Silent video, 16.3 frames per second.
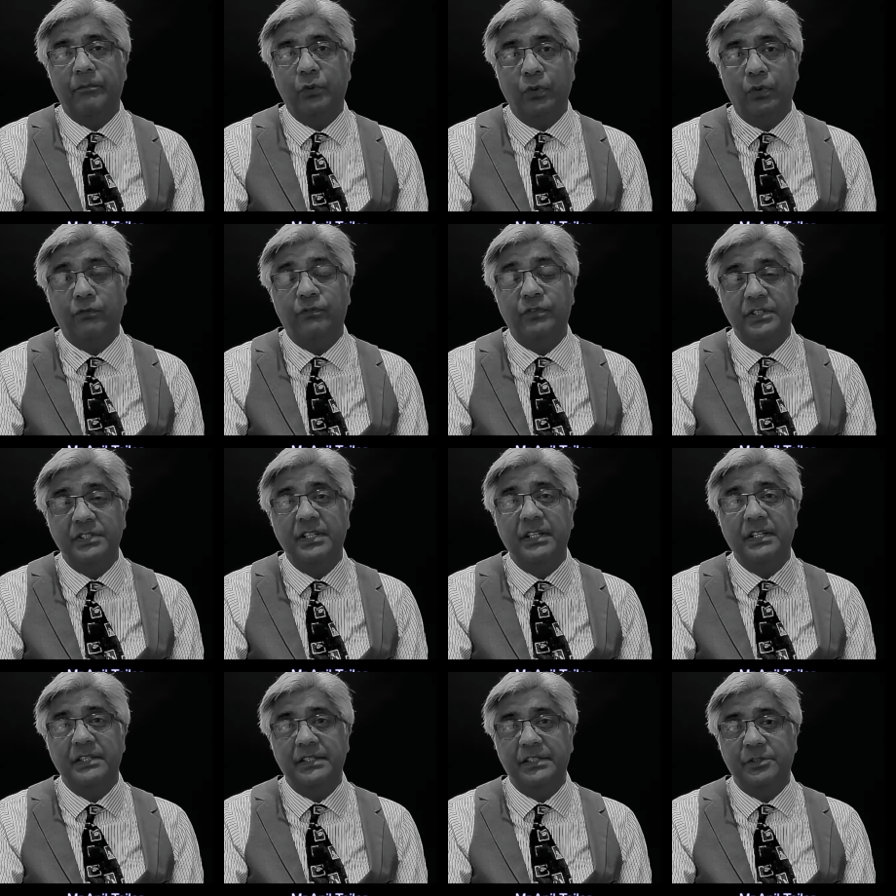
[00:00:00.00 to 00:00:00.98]
your
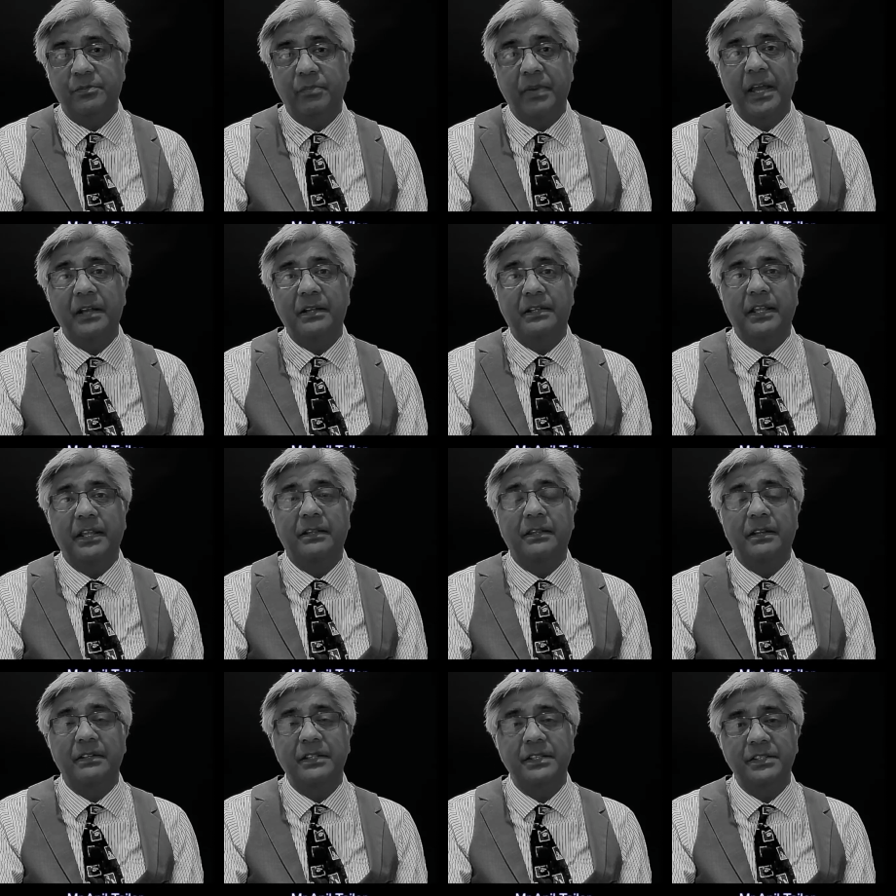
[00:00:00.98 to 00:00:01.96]
fertility spared,
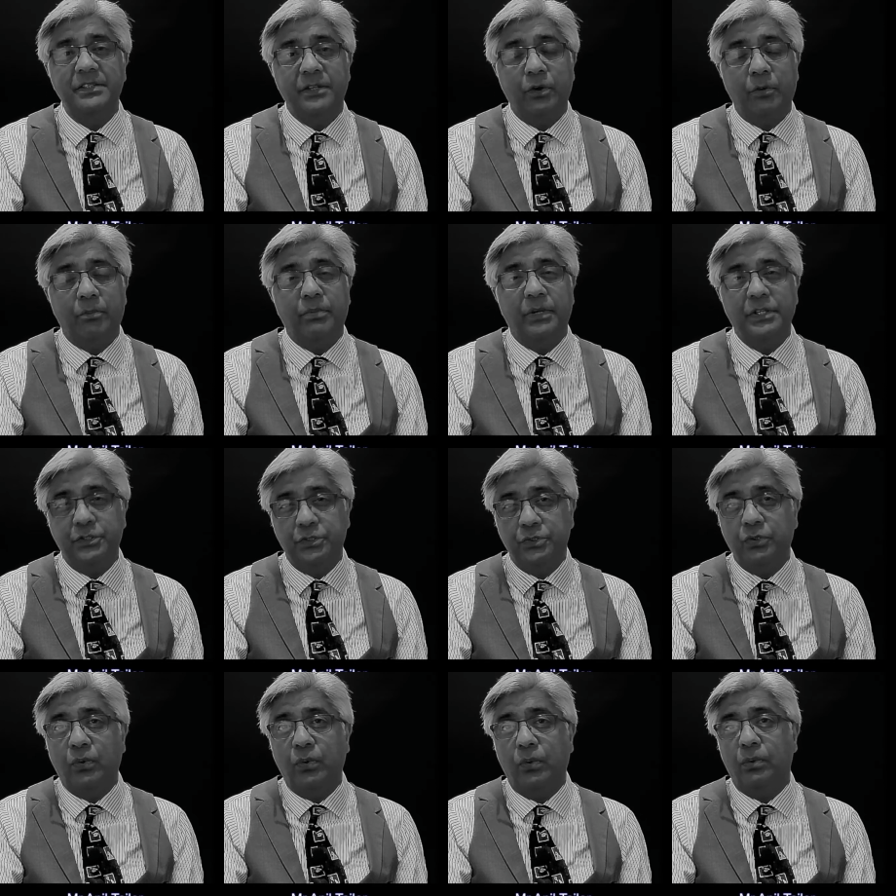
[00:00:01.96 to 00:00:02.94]
then there is an
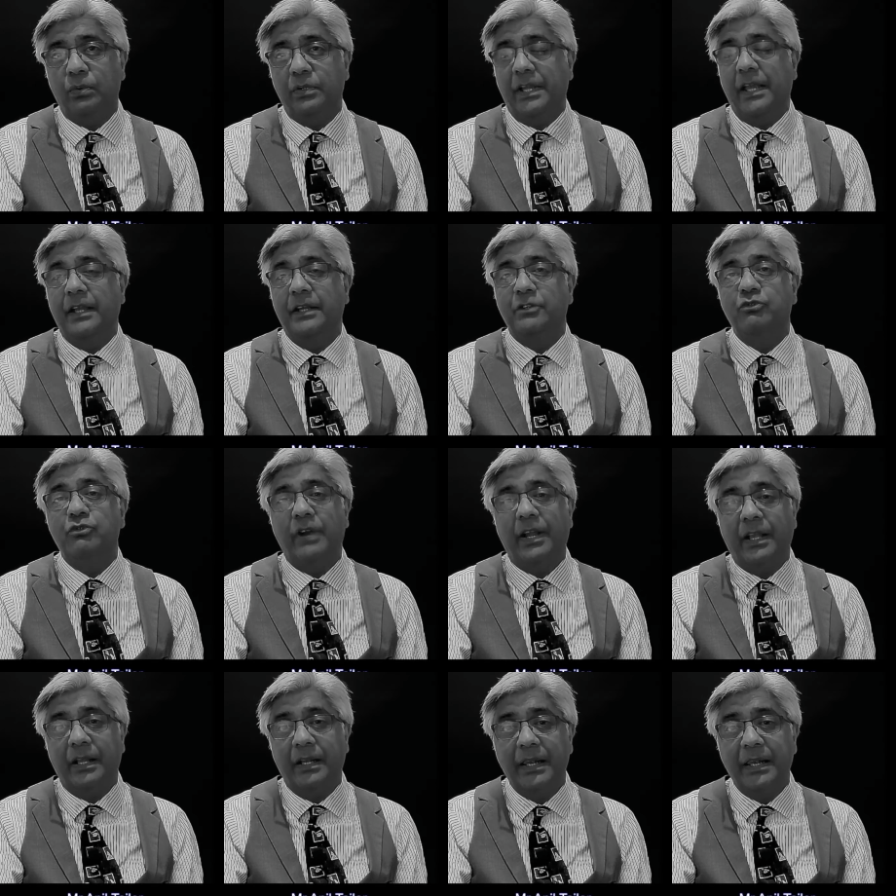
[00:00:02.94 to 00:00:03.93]
operation called a
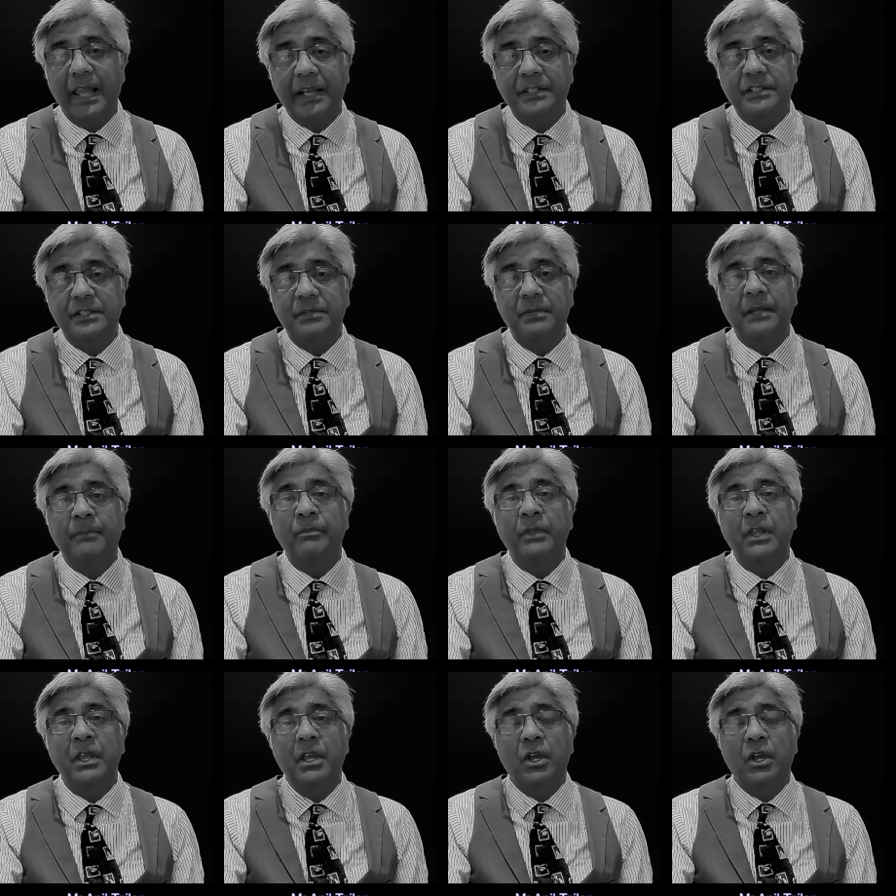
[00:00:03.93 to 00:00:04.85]
trachelectomy.